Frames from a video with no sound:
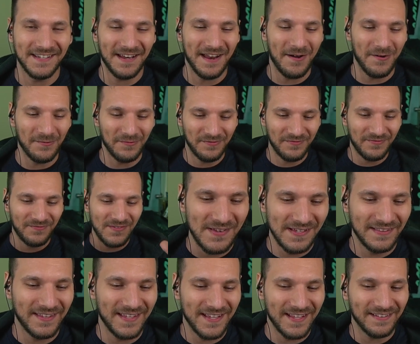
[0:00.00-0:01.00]
You know,
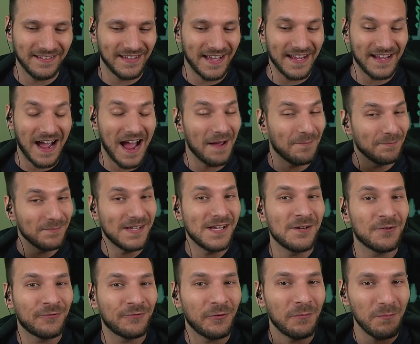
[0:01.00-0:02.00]
feeling like I'm
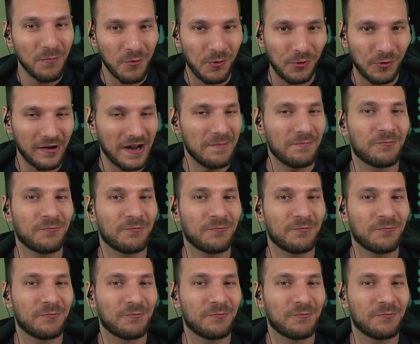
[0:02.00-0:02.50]
here for more,